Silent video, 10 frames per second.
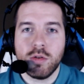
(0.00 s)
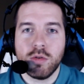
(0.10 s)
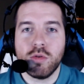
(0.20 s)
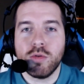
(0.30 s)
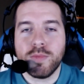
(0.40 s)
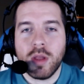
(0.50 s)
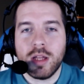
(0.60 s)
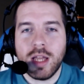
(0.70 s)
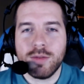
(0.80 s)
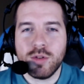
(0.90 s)
Ooh,
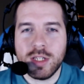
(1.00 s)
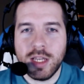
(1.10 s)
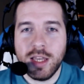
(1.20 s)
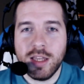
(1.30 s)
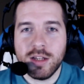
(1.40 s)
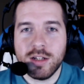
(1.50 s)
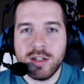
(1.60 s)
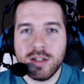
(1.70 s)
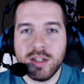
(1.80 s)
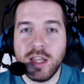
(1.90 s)
I'd have to say
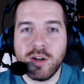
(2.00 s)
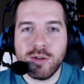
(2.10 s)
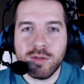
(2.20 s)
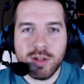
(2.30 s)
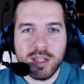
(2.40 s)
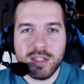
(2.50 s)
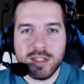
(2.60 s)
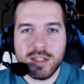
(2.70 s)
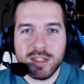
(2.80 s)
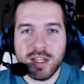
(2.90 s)
Nico. He's
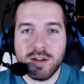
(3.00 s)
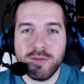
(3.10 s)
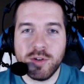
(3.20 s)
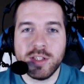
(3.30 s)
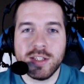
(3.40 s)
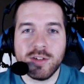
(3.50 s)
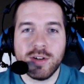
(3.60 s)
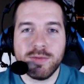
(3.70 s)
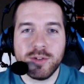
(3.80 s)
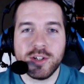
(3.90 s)
a sucker for
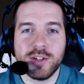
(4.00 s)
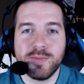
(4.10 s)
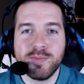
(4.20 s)
Instagram for sure.